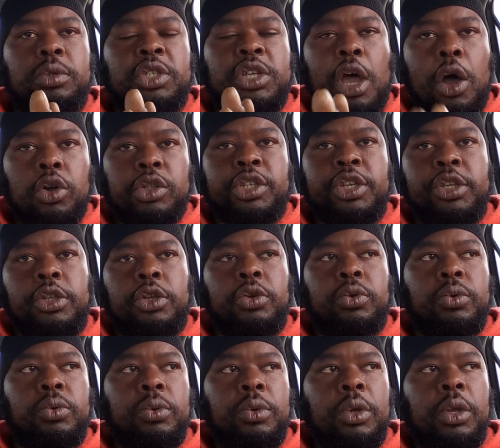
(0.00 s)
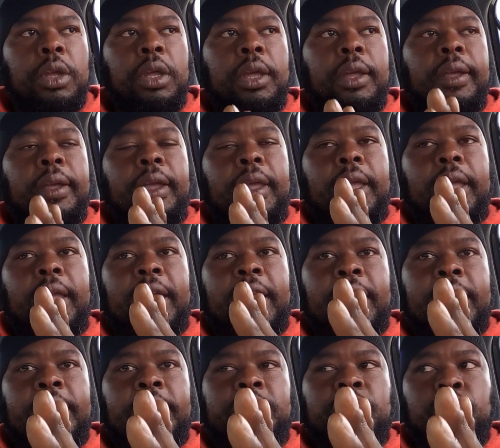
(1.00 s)
talk to you
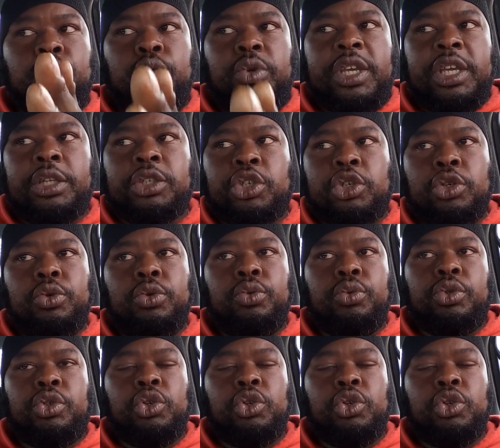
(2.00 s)
and to get you